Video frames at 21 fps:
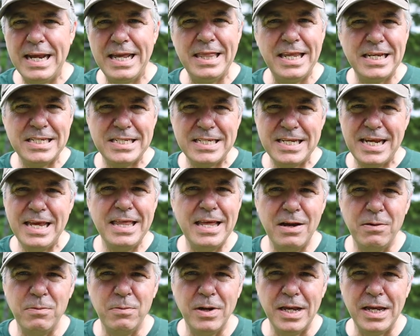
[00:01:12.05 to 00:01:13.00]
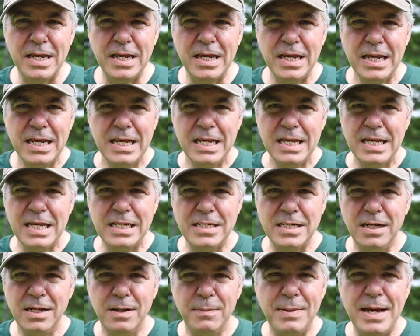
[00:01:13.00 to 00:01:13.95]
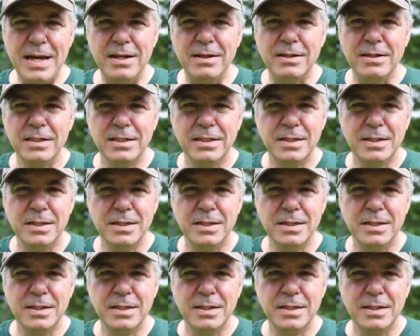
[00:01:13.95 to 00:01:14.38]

and they stay that way until about